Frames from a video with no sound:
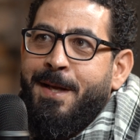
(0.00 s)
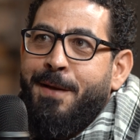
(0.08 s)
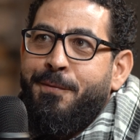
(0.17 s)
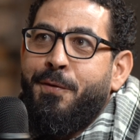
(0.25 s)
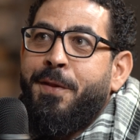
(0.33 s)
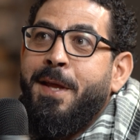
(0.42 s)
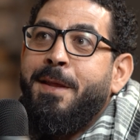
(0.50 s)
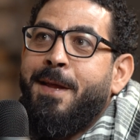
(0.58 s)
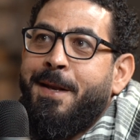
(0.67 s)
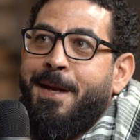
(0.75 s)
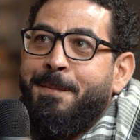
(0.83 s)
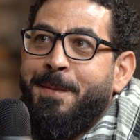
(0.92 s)
if you think
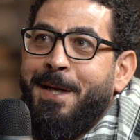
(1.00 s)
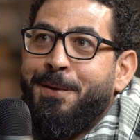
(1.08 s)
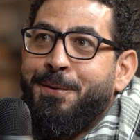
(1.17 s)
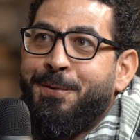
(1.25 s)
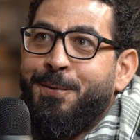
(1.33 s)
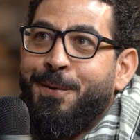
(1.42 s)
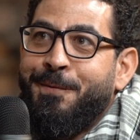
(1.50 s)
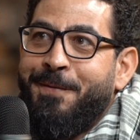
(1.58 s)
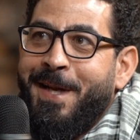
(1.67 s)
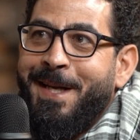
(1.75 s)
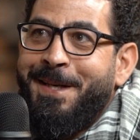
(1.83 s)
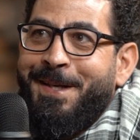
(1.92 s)
that I'm in control of
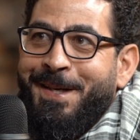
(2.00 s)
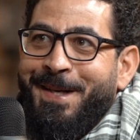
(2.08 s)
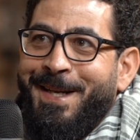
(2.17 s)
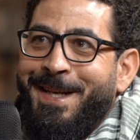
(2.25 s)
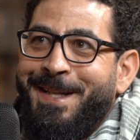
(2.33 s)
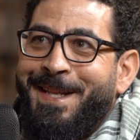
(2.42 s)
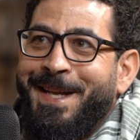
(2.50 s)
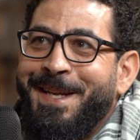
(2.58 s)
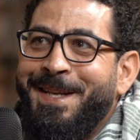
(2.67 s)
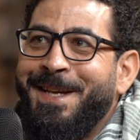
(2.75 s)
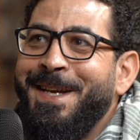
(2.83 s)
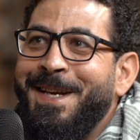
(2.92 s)
the internet,
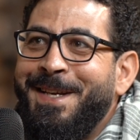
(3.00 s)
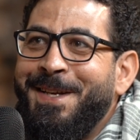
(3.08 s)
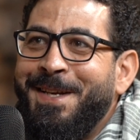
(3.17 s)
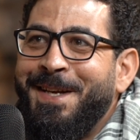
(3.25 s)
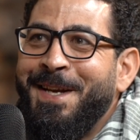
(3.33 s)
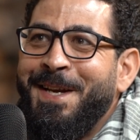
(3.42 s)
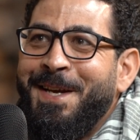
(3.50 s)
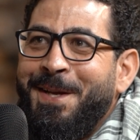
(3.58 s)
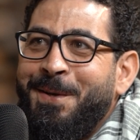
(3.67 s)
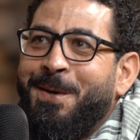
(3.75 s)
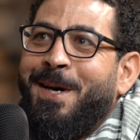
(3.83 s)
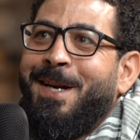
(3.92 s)

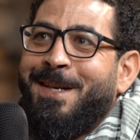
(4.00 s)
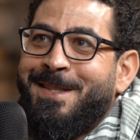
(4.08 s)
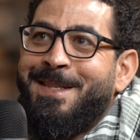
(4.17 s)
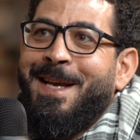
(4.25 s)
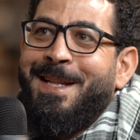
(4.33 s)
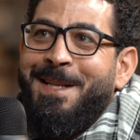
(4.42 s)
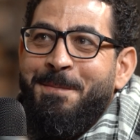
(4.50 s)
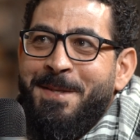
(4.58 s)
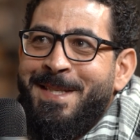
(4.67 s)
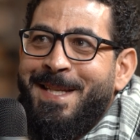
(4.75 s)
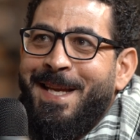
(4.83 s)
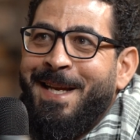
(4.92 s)
you are sadly
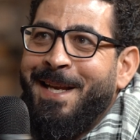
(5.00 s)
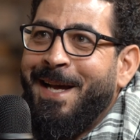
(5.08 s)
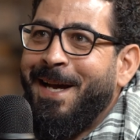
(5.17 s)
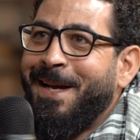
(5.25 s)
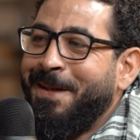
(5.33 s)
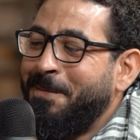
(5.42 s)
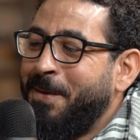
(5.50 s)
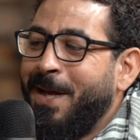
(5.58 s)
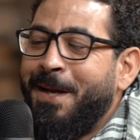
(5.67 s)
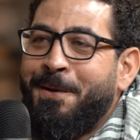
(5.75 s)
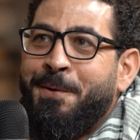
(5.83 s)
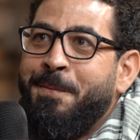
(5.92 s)
mistaken.
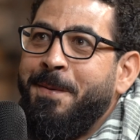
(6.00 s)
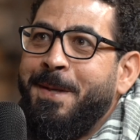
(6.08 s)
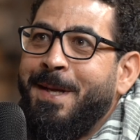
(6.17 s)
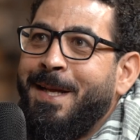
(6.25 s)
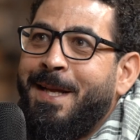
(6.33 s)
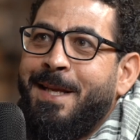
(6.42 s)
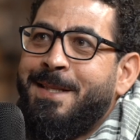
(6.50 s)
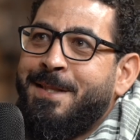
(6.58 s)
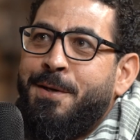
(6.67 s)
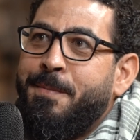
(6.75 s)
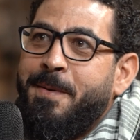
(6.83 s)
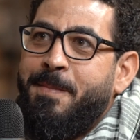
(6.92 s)
It's
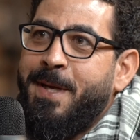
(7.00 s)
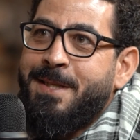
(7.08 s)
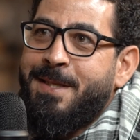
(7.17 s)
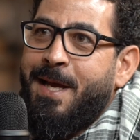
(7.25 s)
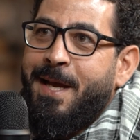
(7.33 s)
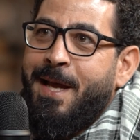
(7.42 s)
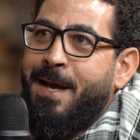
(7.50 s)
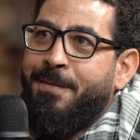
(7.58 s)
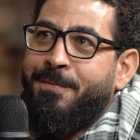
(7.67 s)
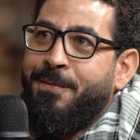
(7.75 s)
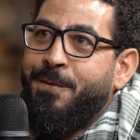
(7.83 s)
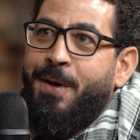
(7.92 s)
copy-paste. I
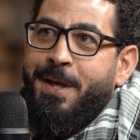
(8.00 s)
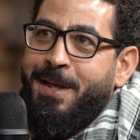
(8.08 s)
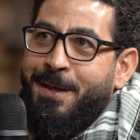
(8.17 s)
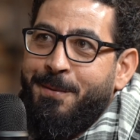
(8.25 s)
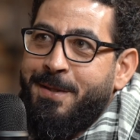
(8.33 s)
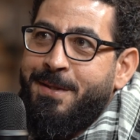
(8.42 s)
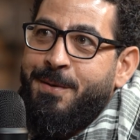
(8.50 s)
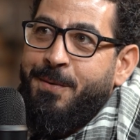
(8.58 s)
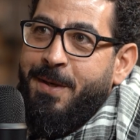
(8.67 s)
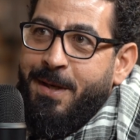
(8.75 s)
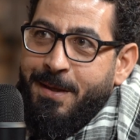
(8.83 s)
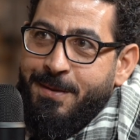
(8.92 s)
have no idea what's
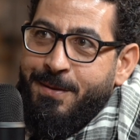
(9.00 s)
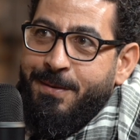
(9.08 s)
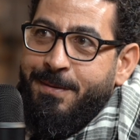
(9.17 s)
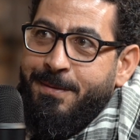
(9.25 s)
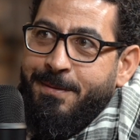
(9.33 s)
going on. So,